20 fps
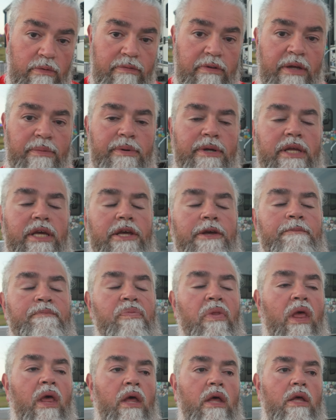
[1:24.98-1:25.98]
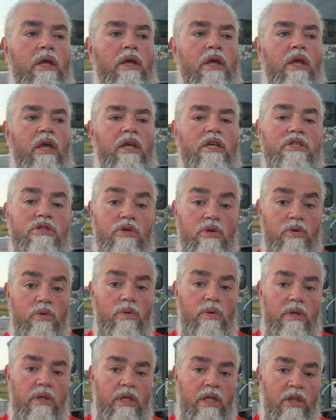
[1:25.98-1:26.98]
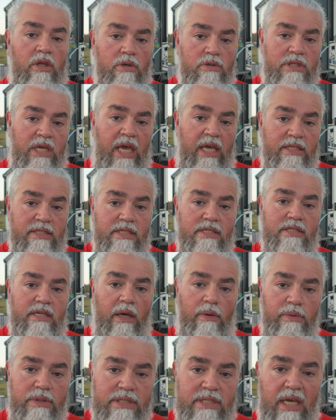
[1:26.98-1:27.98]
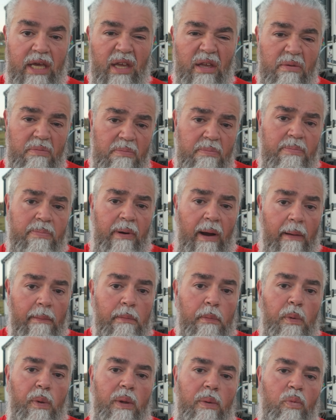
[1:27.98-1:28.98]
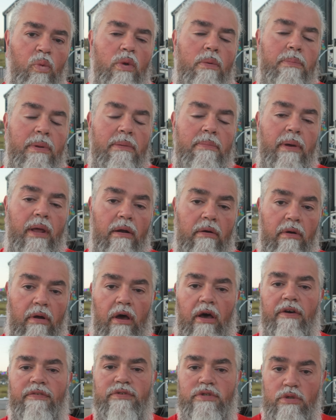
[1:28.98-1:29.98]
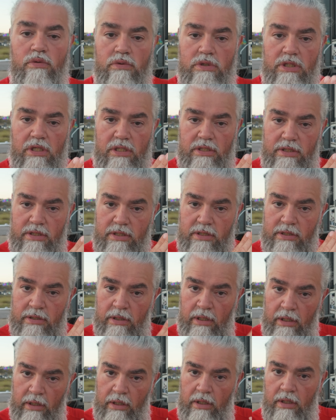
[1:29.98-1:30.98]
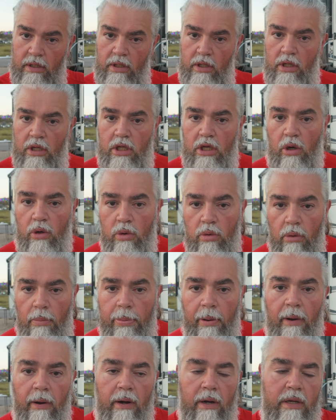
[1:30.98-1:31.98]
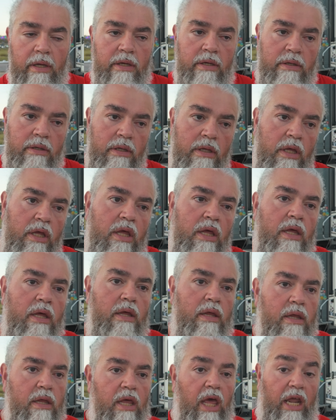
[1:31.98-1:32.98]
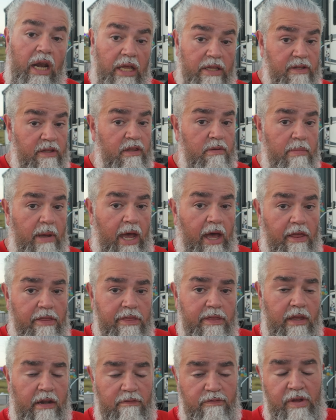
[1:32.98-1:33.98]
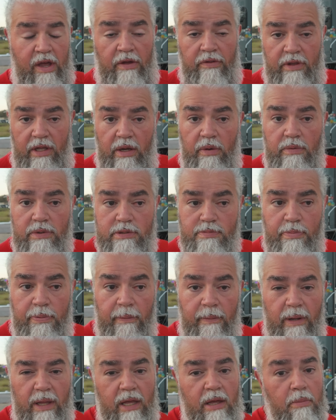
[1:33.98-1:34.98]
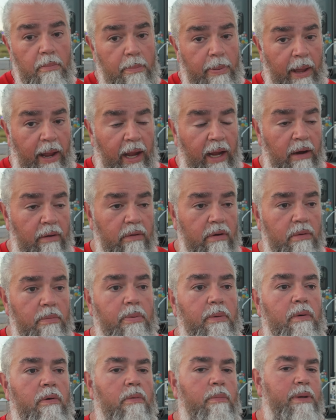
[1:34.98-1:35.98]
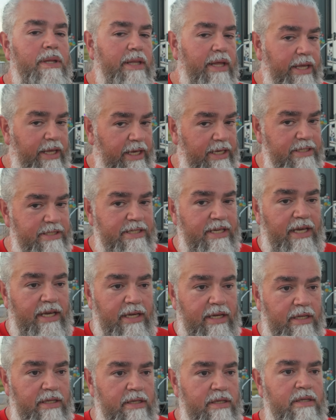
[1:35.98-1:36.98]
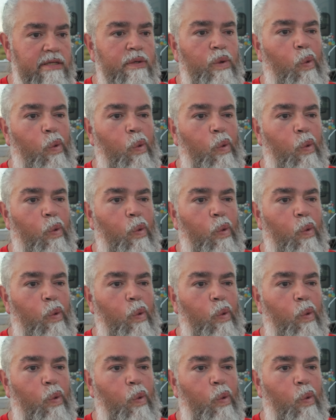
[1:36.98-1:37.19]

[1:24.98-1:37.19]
of Liberty. So in those cases, I would say probably would be better off to just go to a park. And I did the math and found that it was pretty comparable, but like I said,